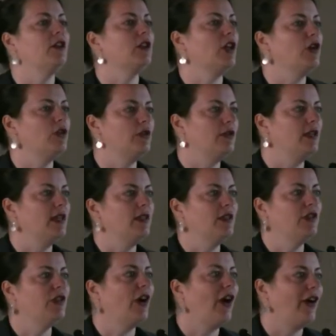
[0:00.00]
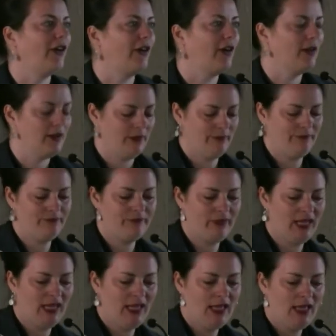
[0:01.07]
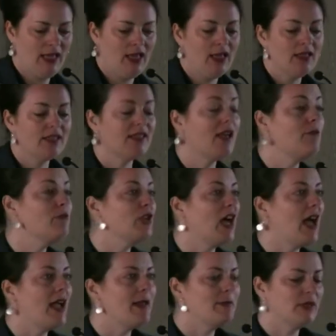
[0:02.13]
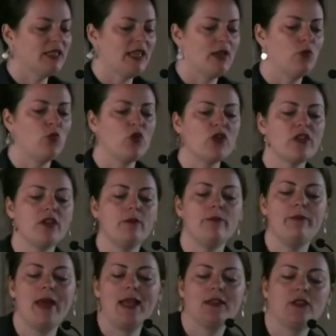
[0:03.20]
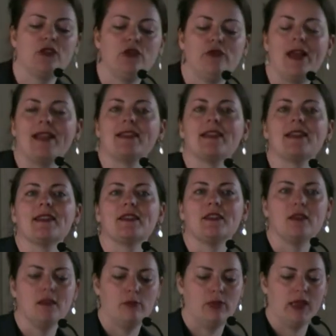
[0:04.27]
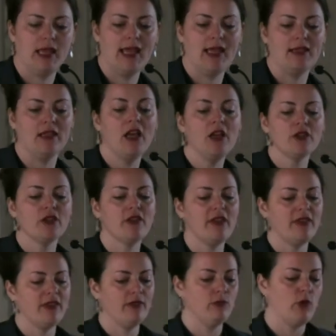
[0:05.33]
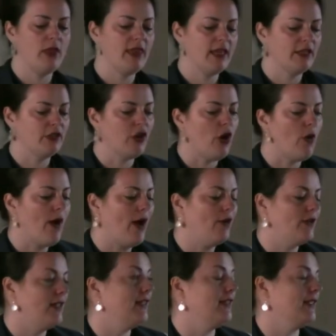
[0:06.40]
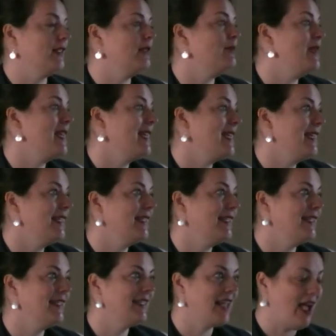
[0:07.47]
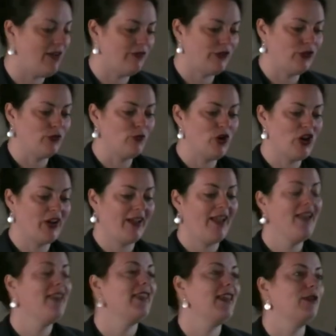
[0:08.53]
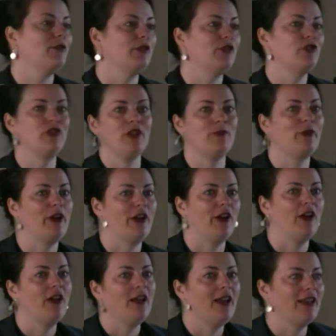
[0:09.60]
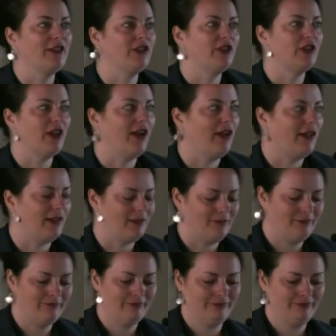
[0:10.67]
glowed in the dark. Sometimes they wore their best dresses to the plant so that when they'd go out in the speakeasies after work, they would shimmer and shine.